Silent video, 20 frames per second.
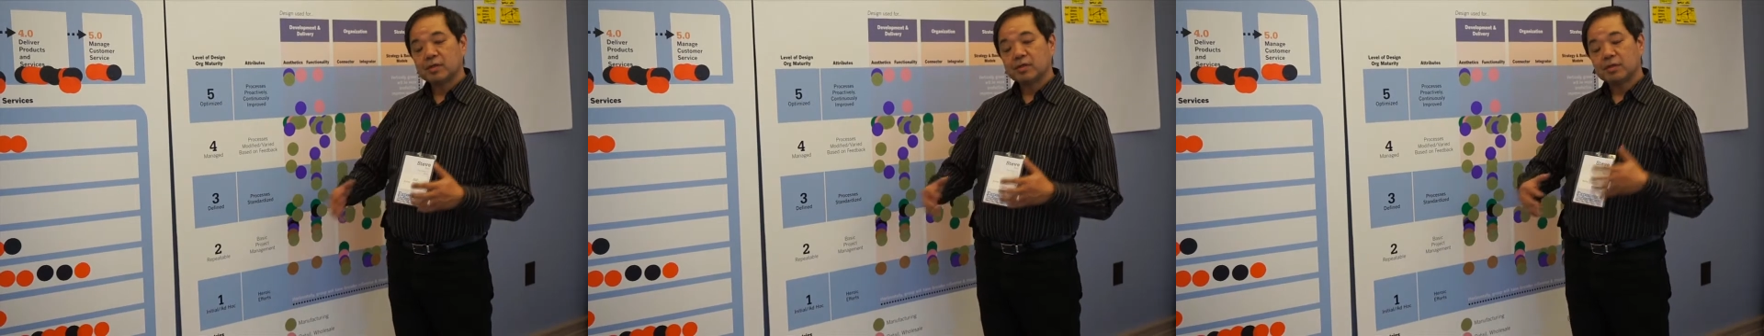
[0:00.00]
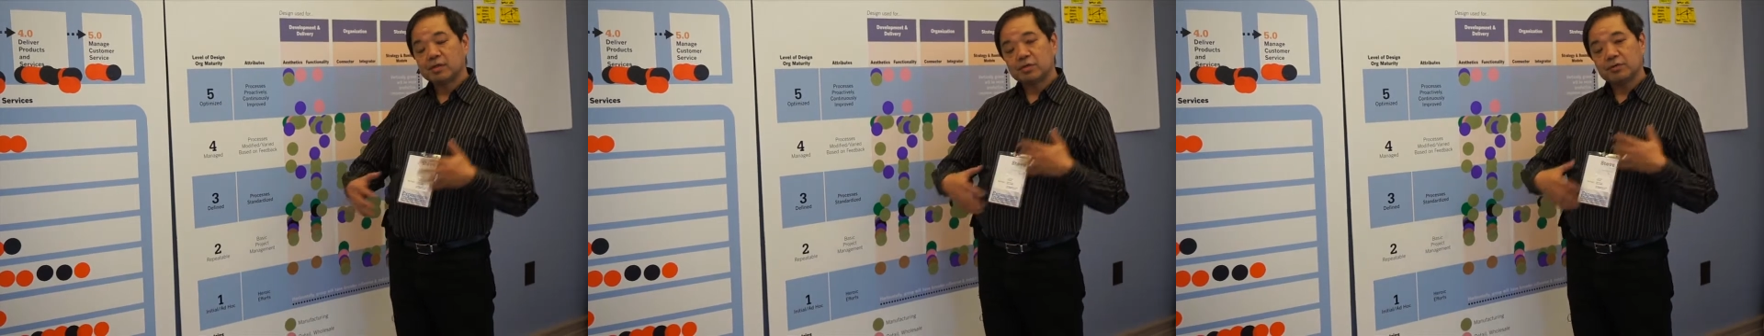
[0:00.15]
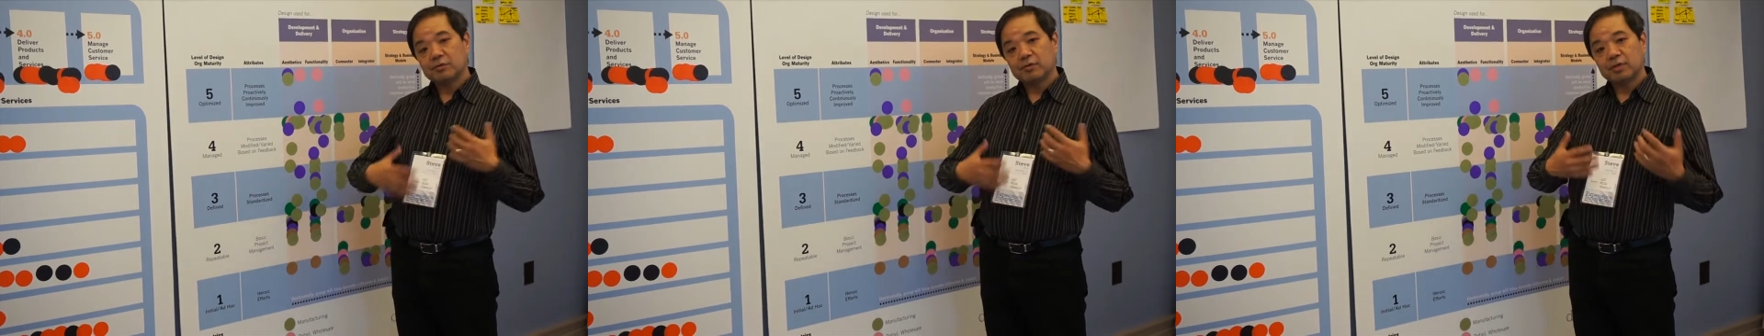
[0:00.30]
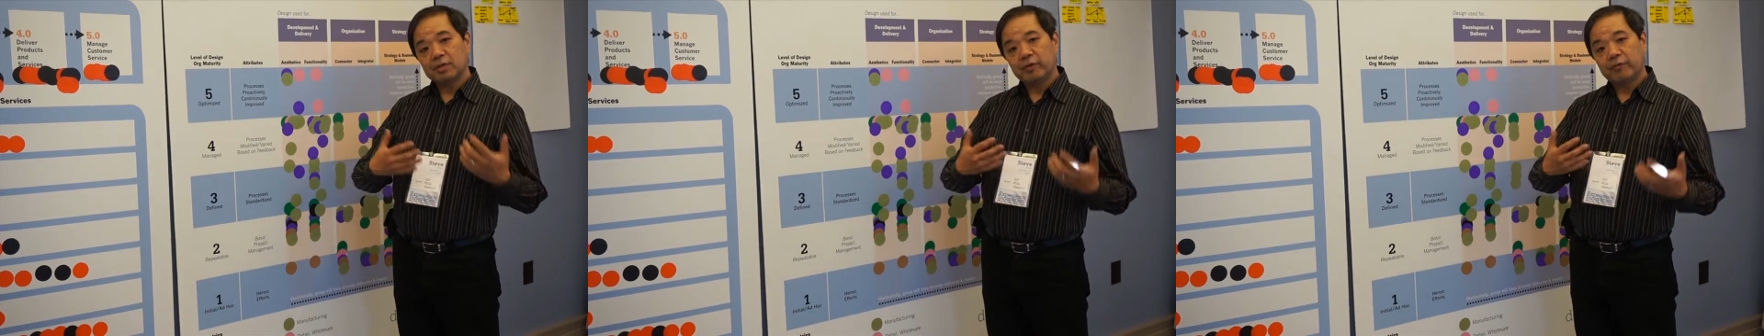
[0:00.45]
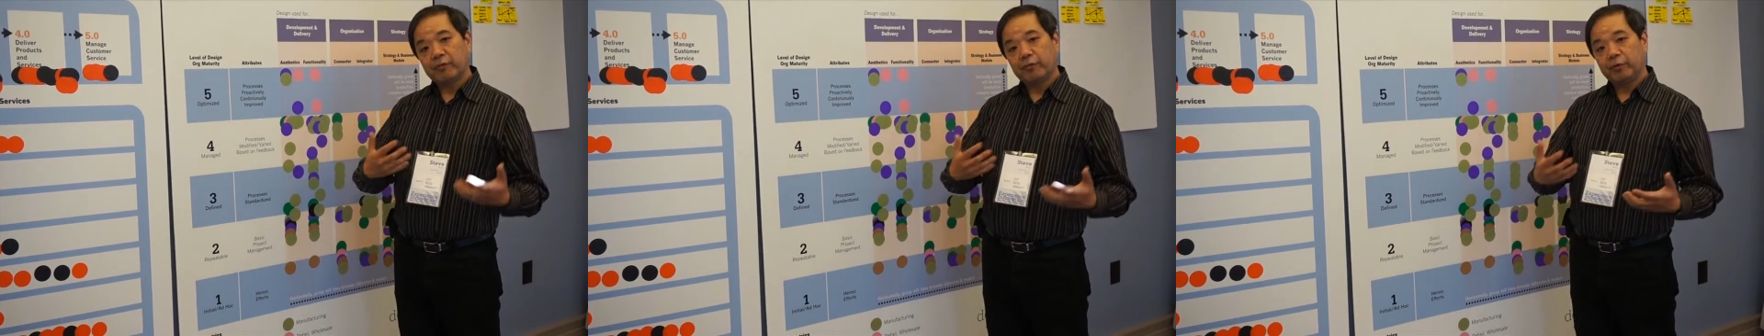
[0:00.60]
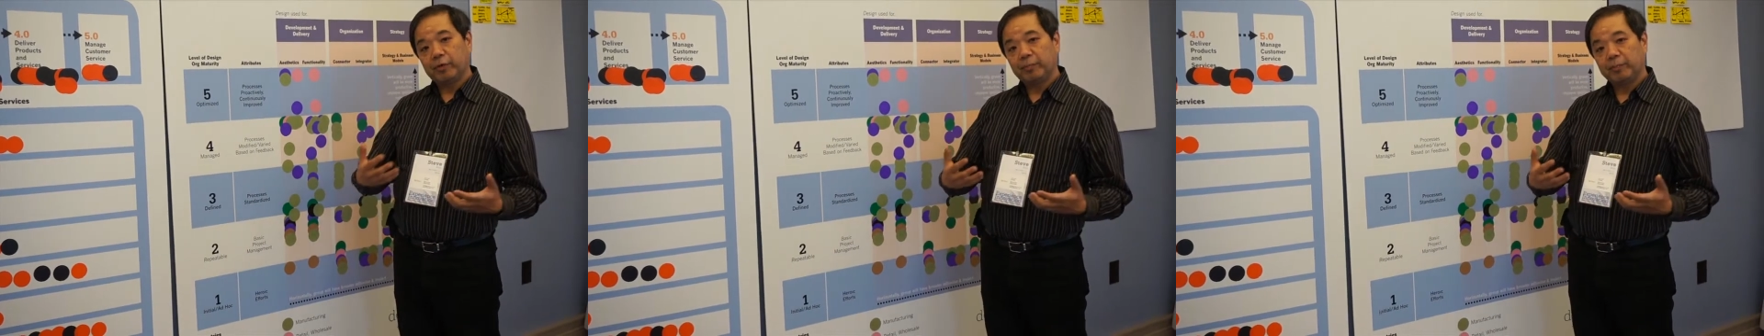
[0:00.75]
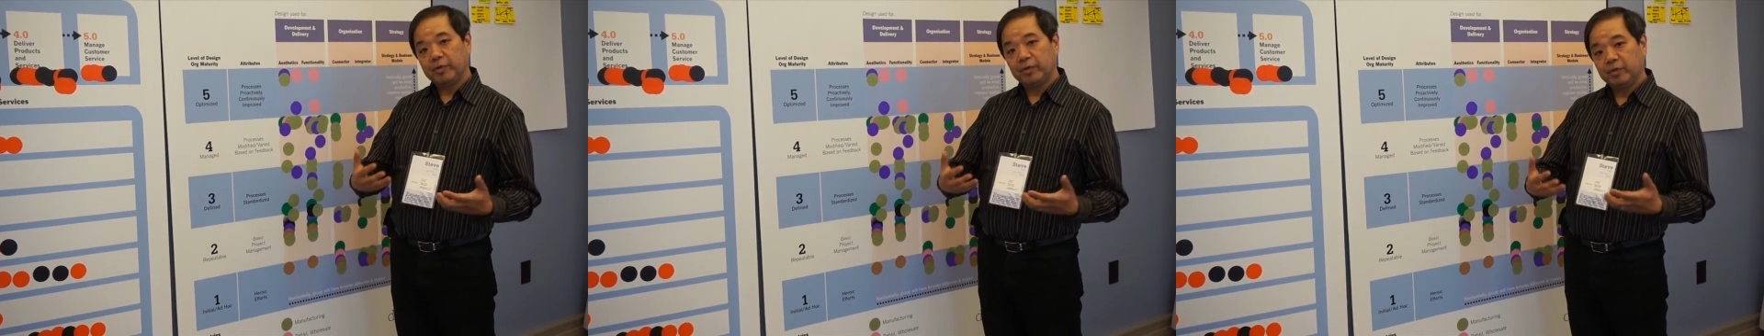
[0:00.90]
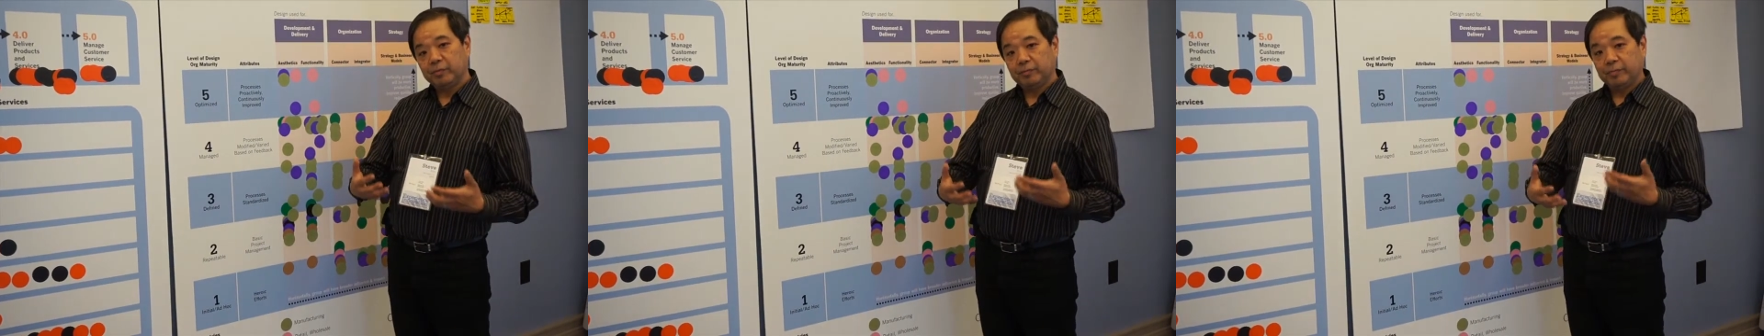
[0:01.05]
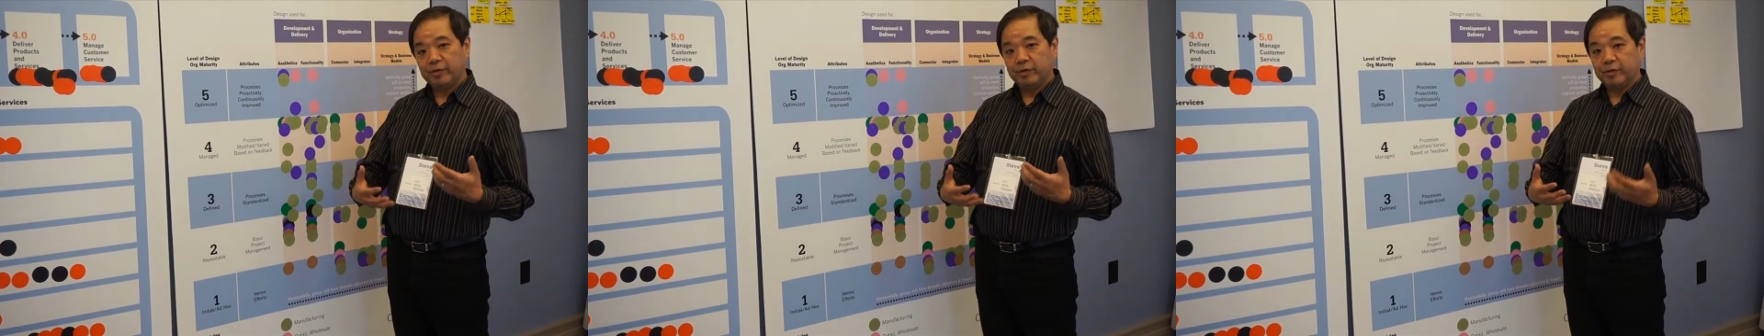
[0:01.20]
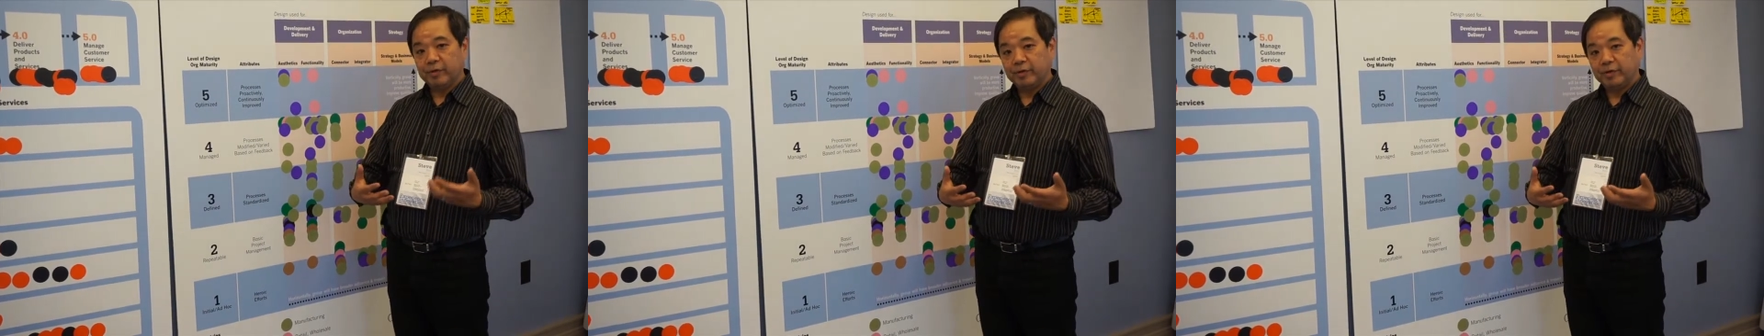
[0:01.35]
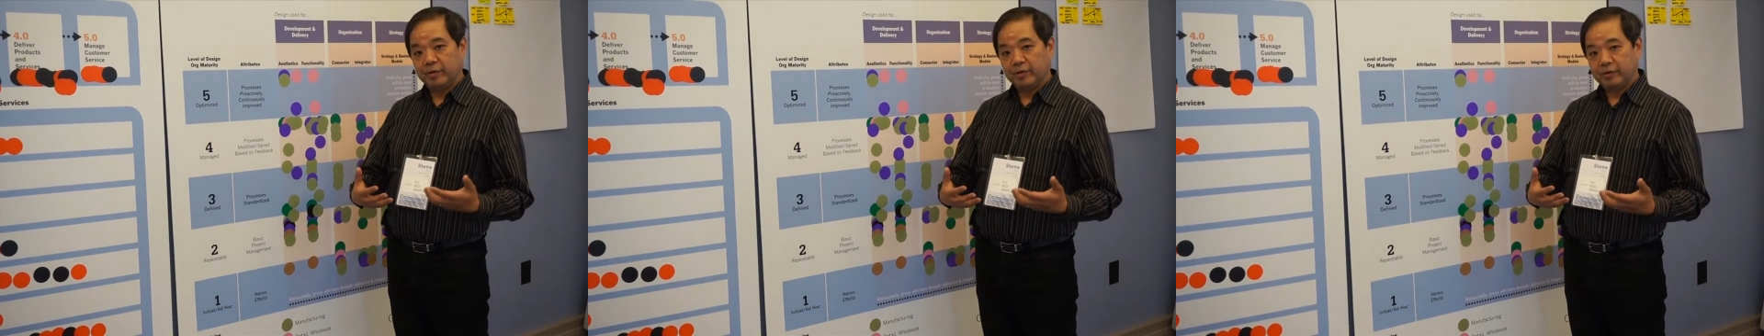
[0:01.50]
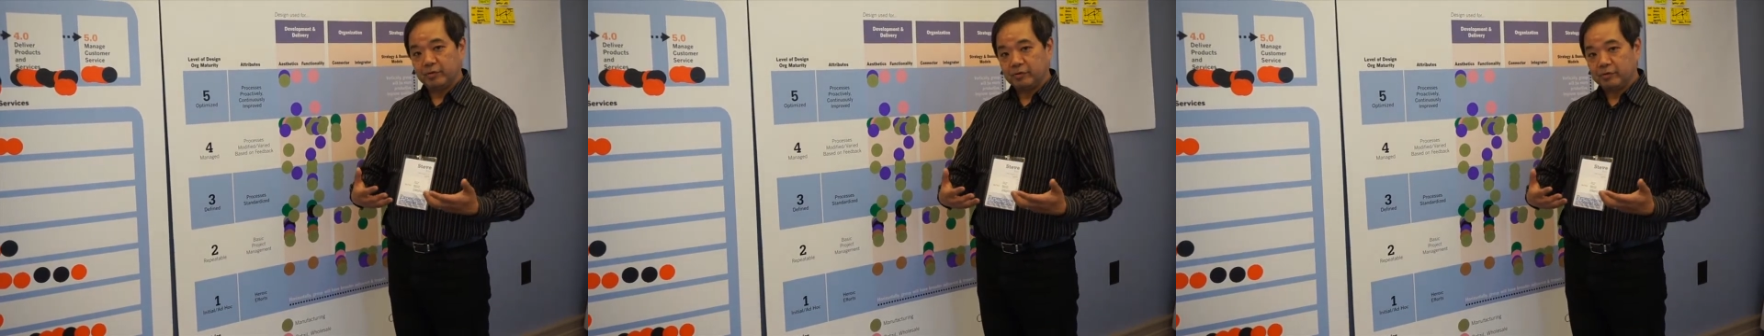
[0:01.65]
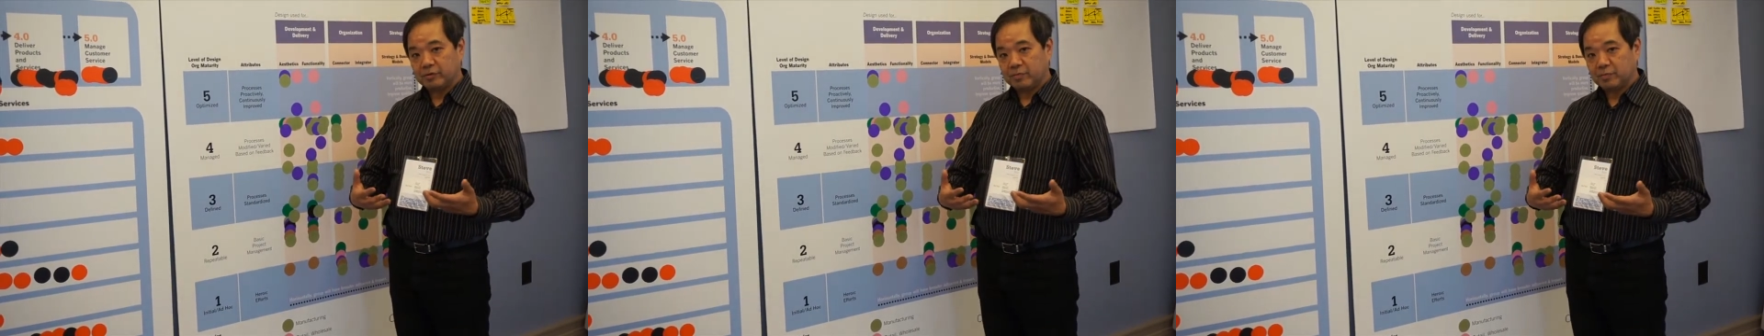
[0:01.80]
a certain level of repeatability
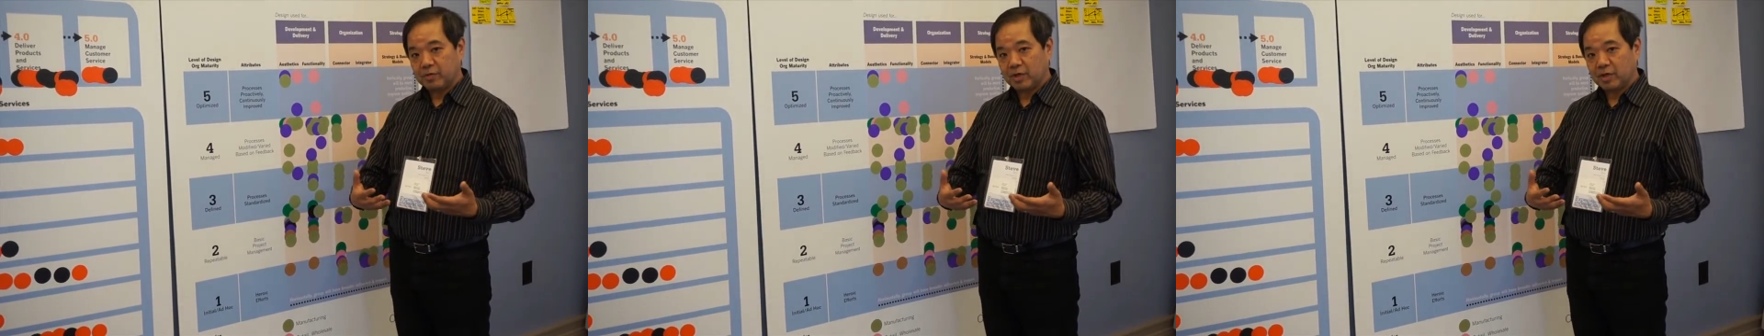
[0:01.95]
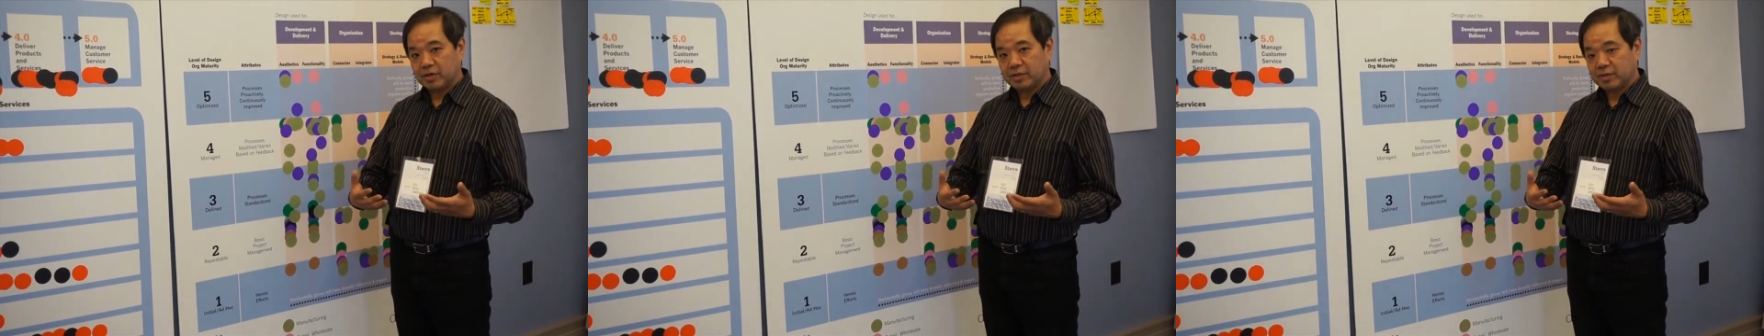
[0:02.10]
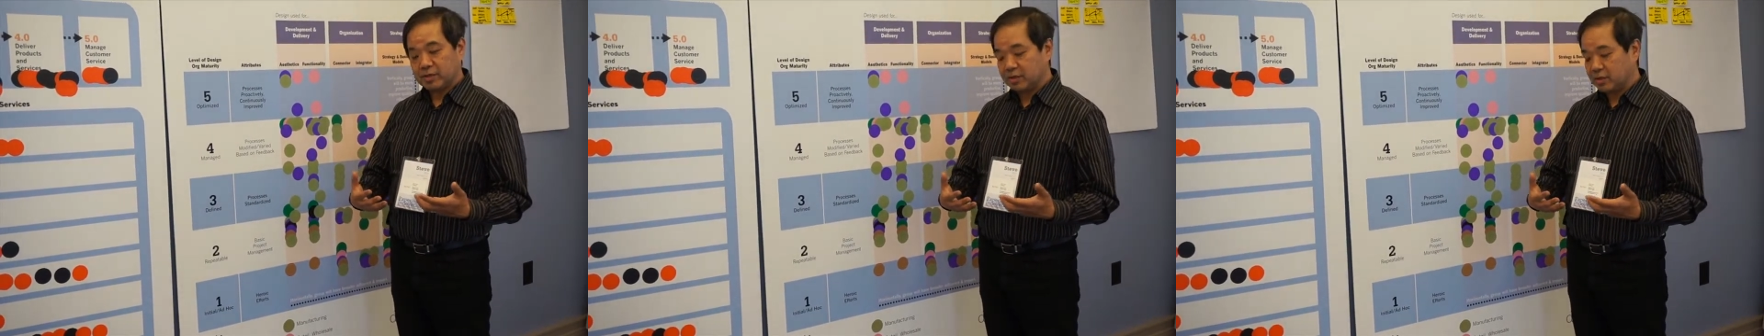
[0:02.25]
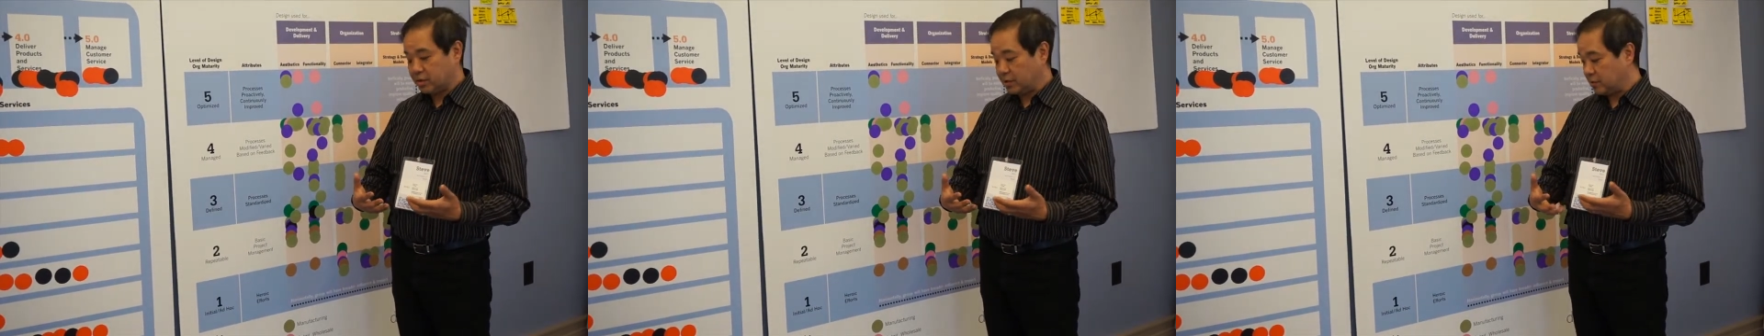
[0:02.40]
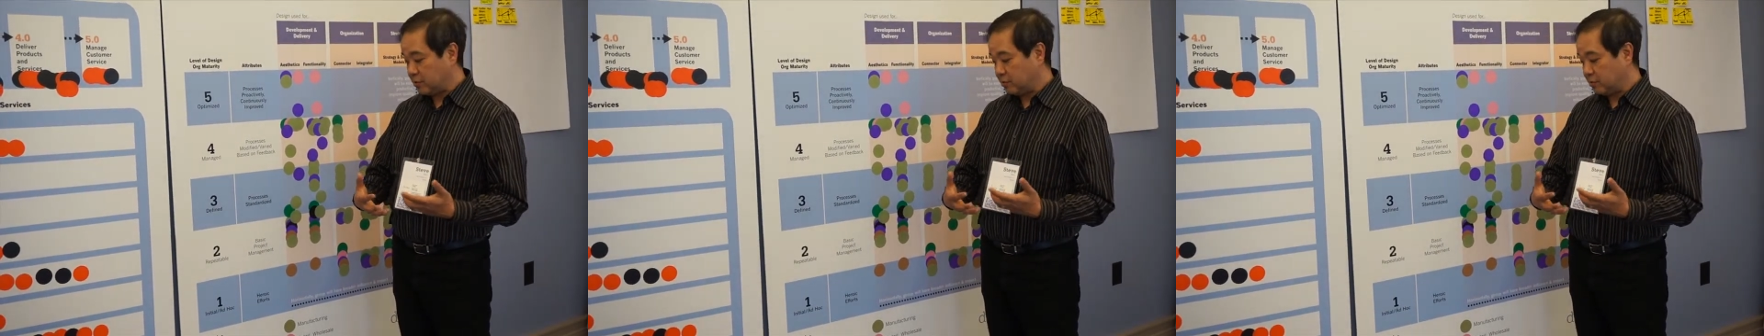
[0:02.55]
in those processes.